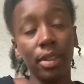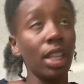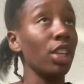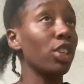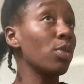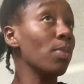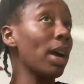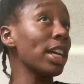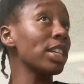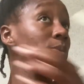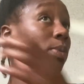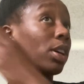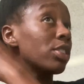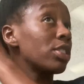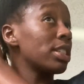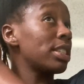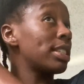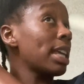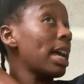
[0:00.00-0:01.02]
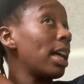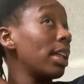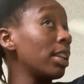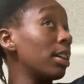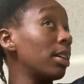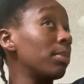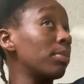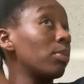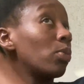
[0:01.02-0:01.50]
You might as well just tell
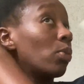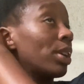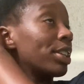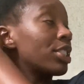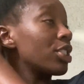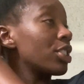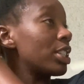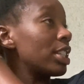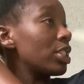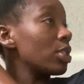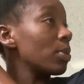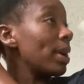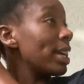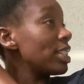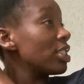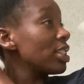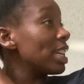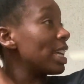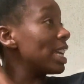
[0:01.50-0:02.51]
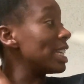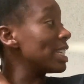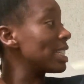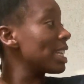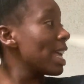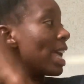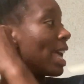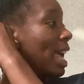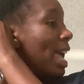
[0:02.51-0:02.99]
them what your situation is.
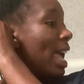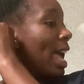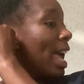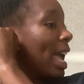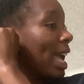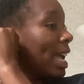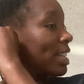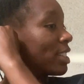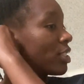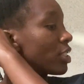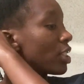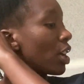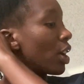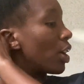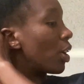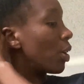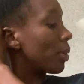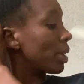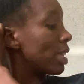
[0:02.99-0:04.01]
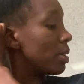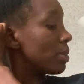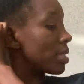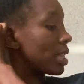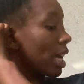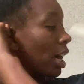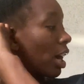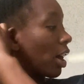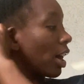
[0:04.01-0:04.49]
And so he was
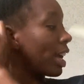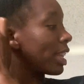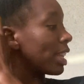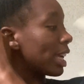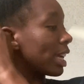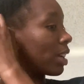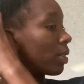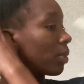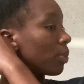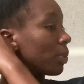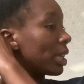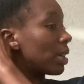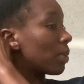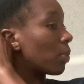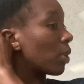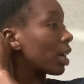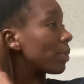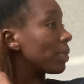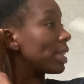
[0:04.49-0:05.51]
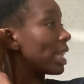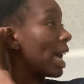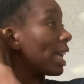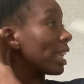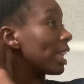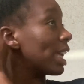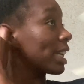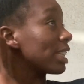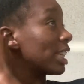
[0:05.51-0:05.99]
like, all right, like, we can work with
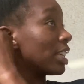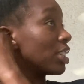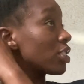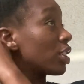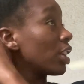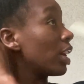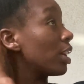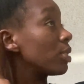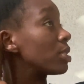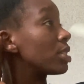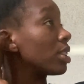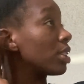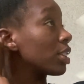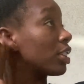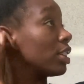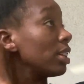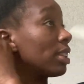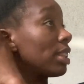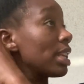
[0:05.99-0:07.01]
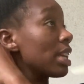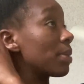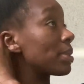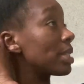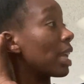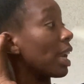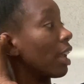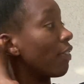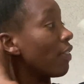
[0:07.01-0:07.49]
that. Like, let's go. So the good thing was
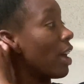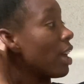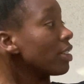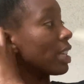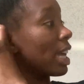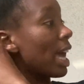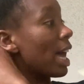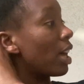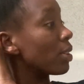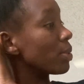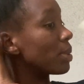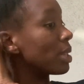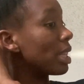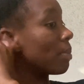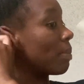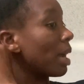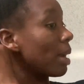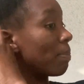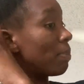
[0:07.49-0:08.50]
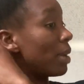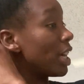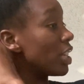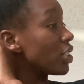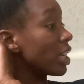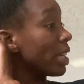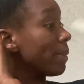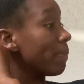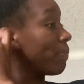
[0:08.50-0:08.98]
that I found a house within my
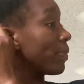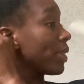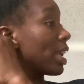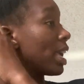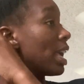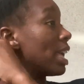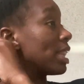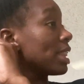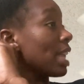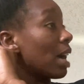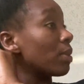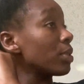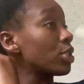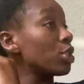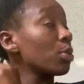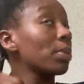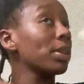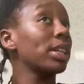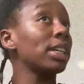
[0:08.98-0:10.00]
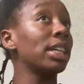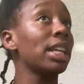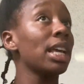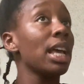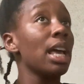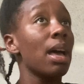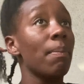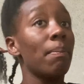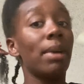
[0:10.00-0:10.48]
budget. That was super good.
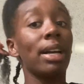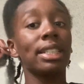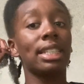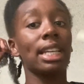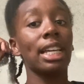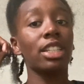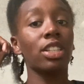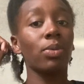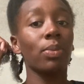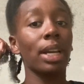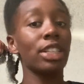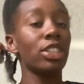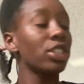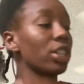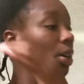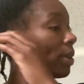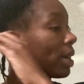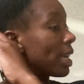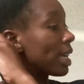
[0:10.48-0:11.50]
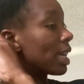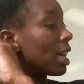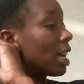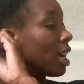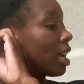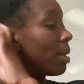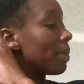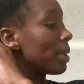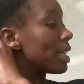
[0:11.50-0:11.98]
My debt to ratio
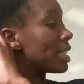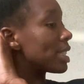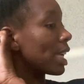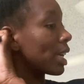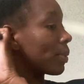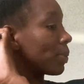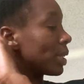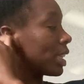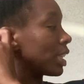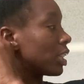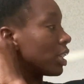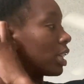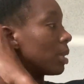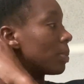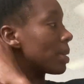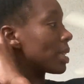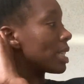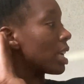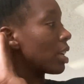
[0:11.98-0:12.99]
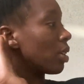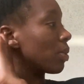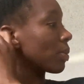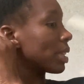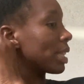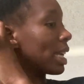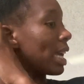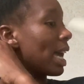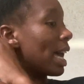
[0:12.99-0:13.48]
income is like really good because I don't
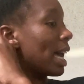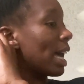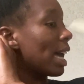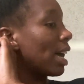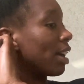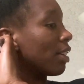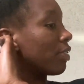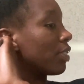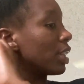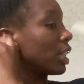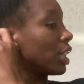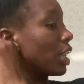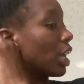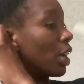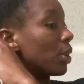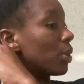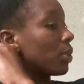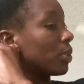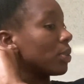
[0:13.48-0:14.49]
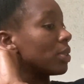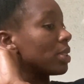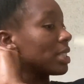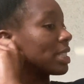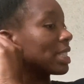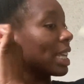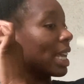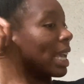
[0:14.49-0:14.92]
really have loans.